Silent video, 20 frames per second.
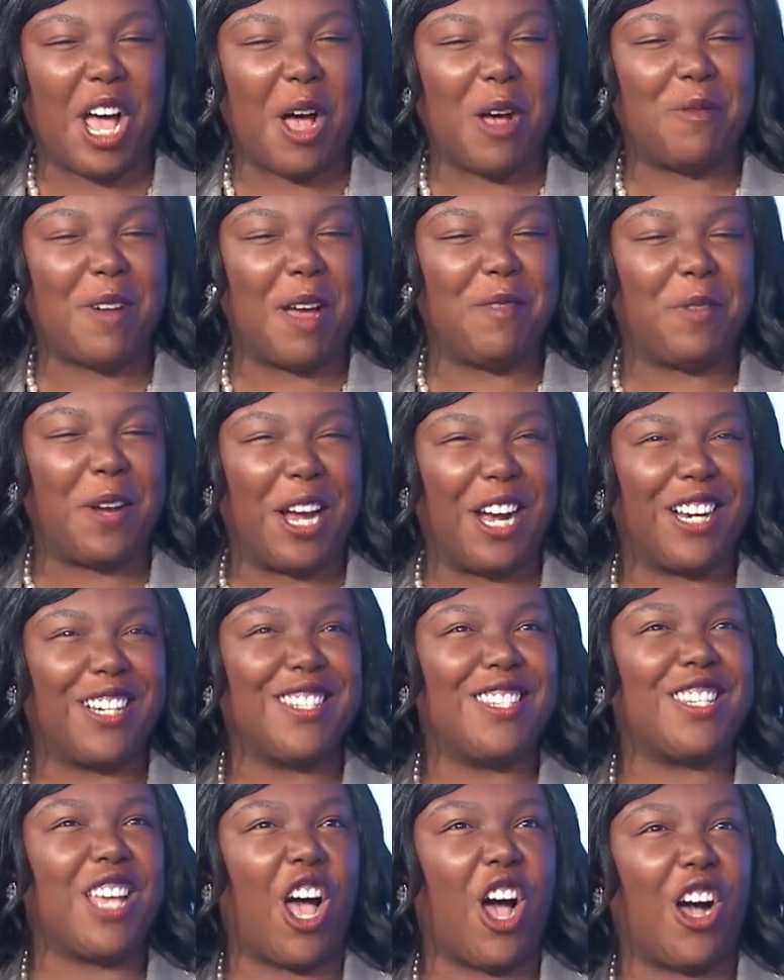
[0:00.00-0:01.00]
Uh, my
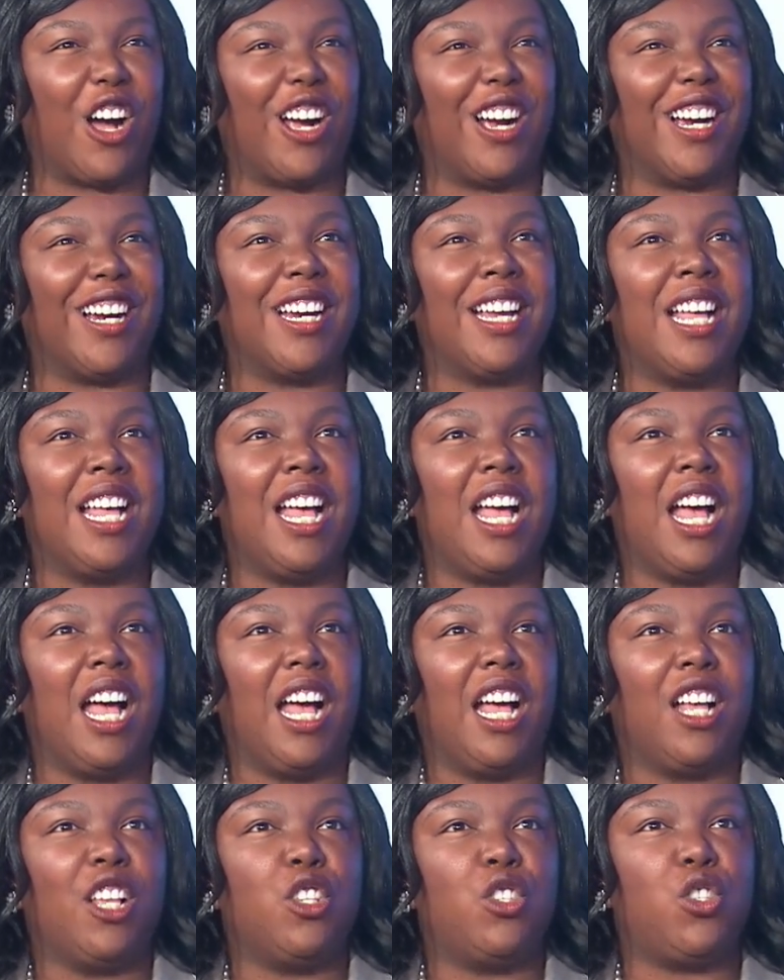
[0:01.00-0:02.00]
parents are
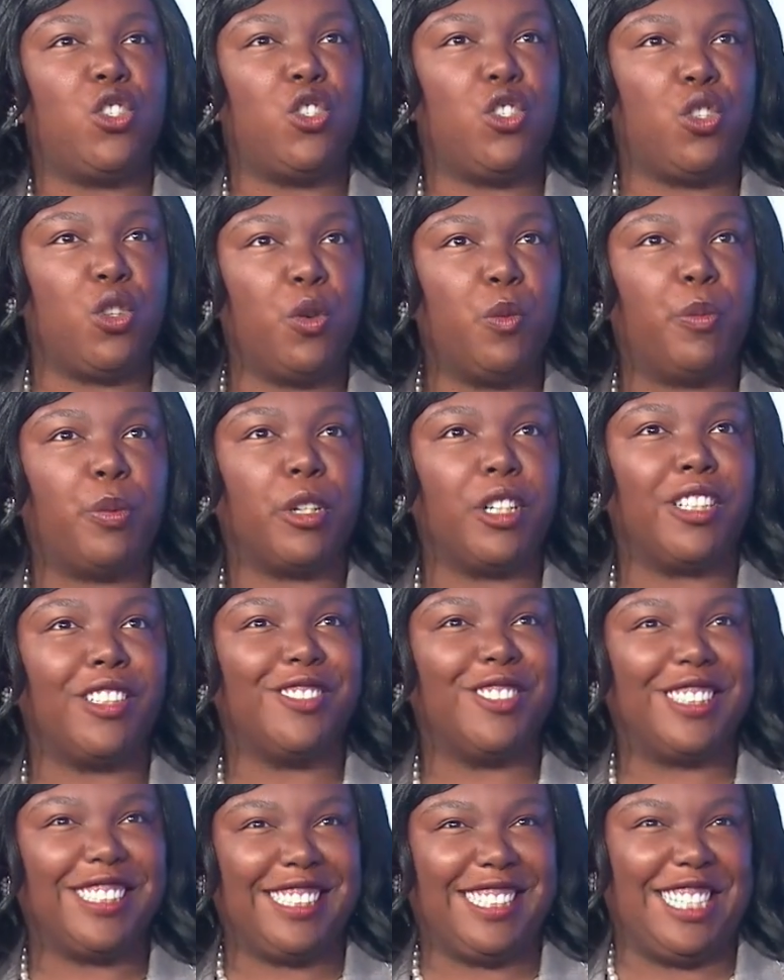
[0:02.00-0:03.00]
super
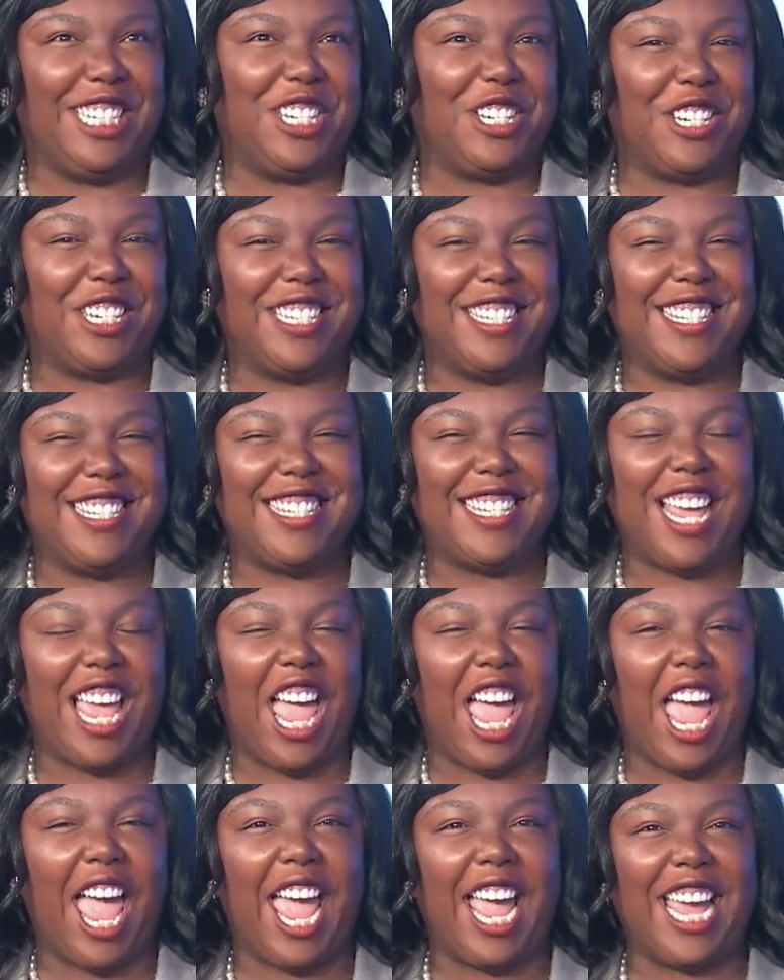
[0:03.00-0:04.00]
religious,
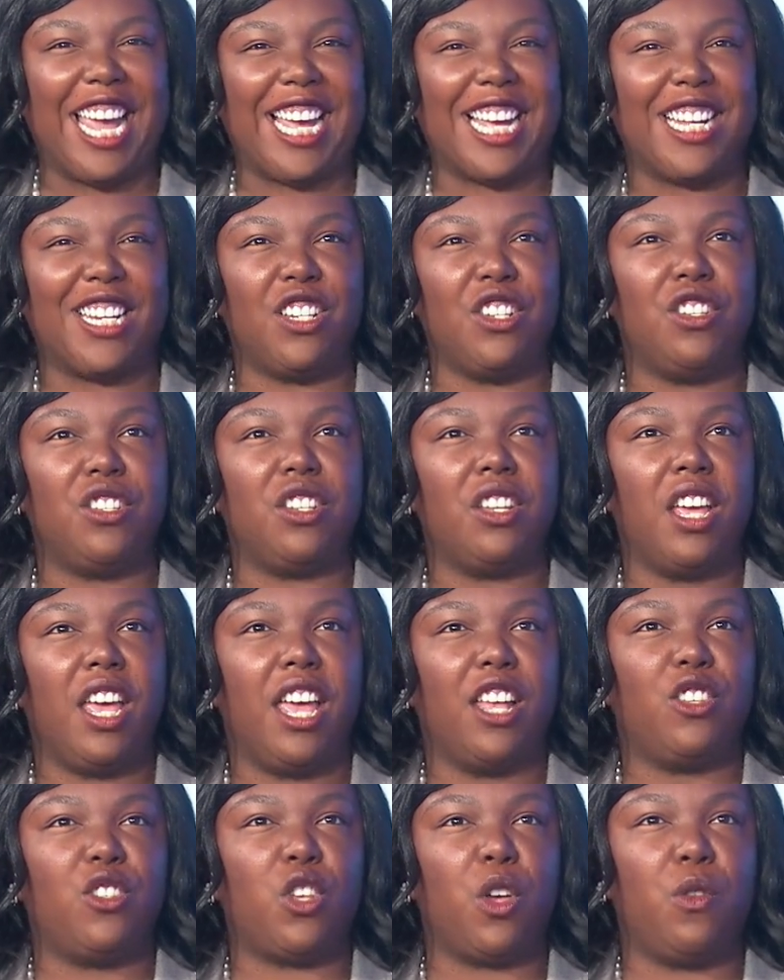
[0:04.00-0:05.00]
and
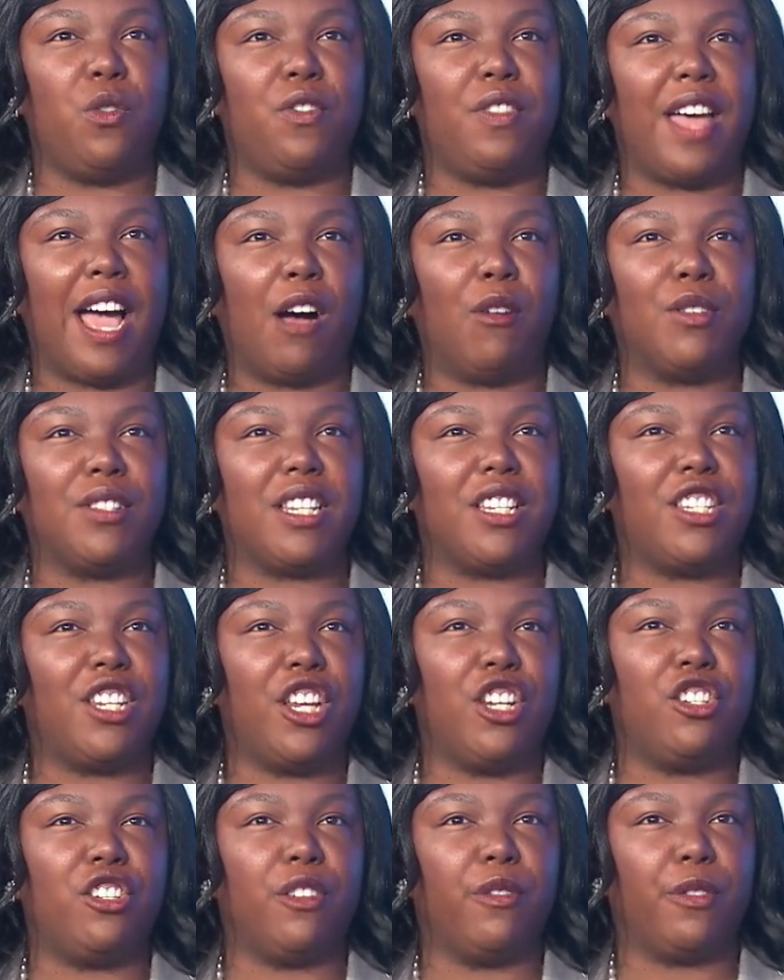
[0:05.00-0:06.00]
so that was a
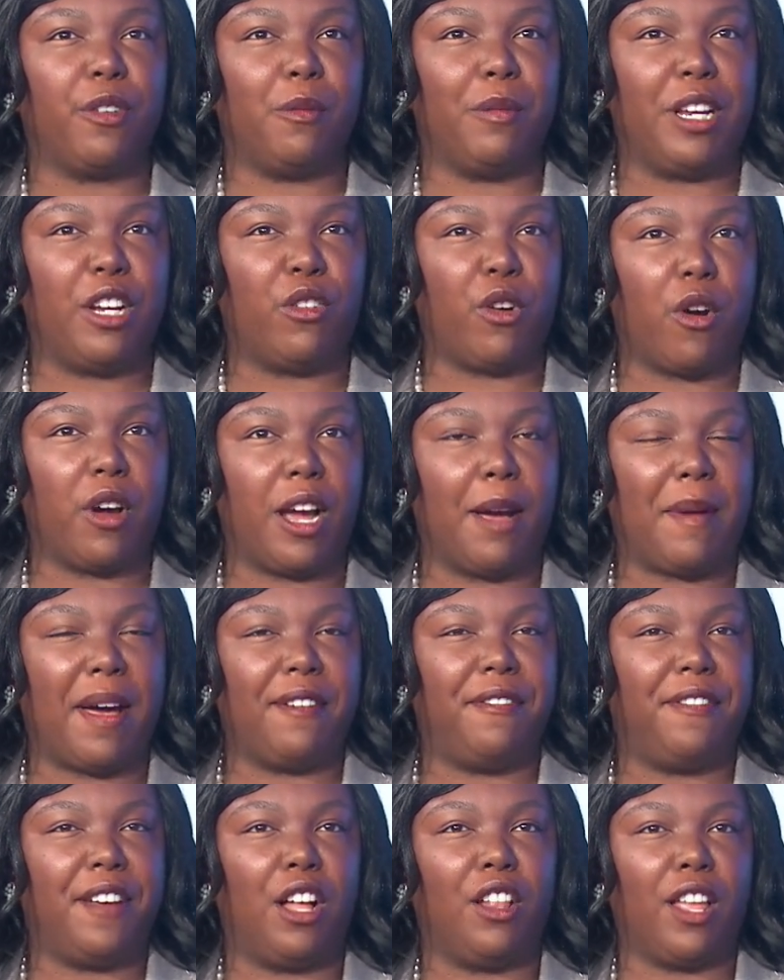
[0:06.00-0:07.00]
tension for me growing up.
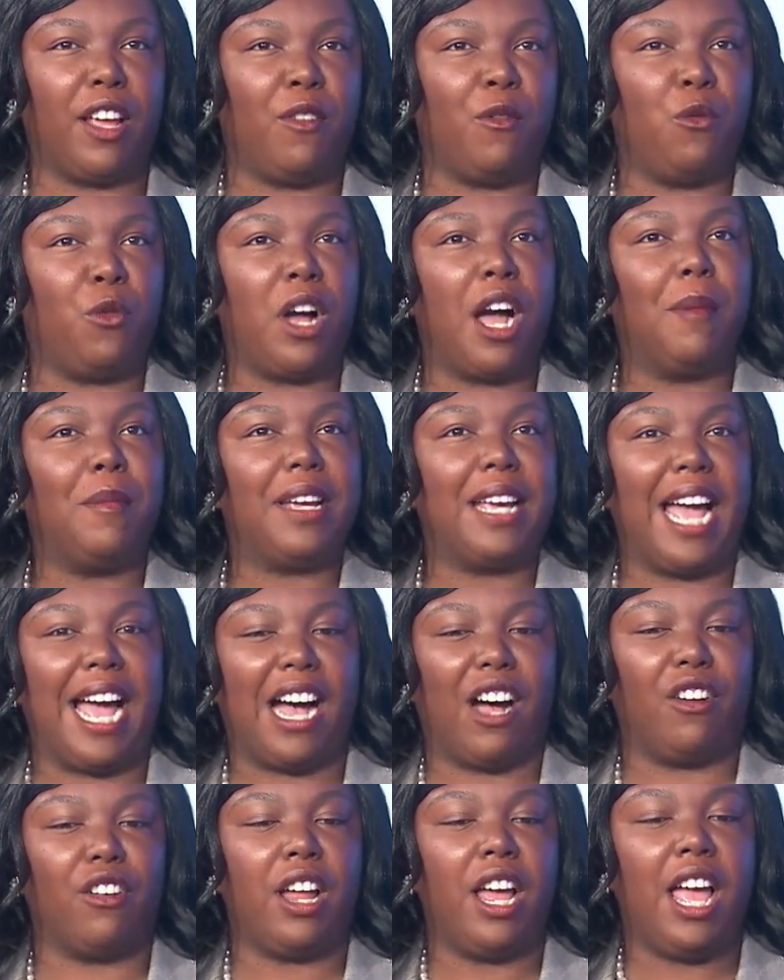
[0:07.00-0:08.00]
I felt like coming
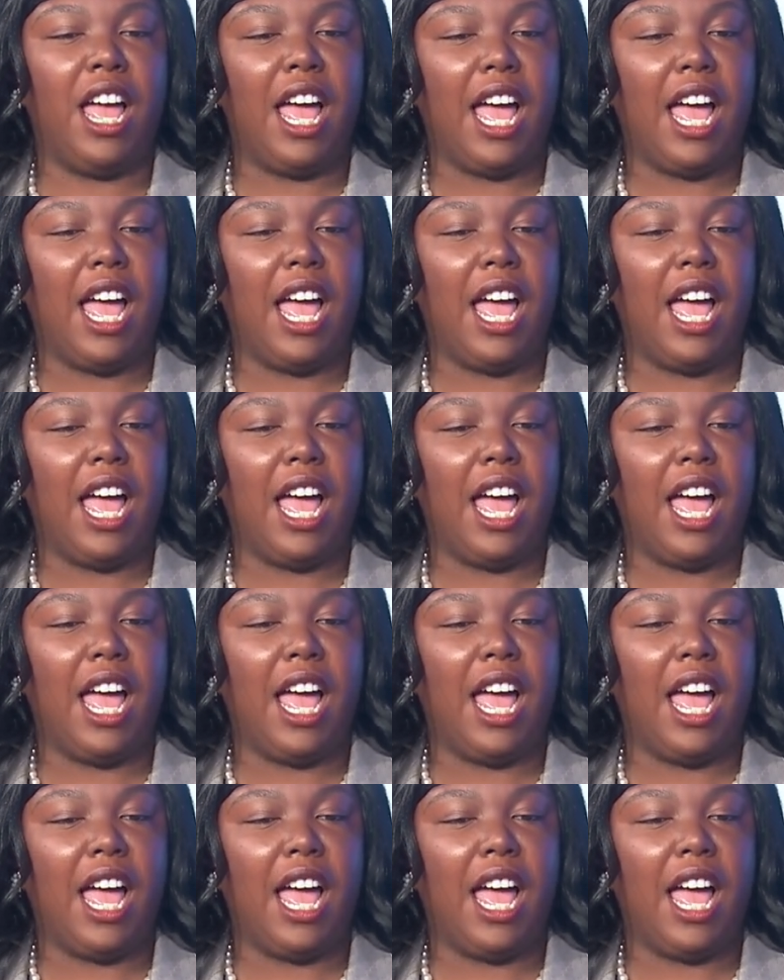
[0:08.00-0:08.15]
out,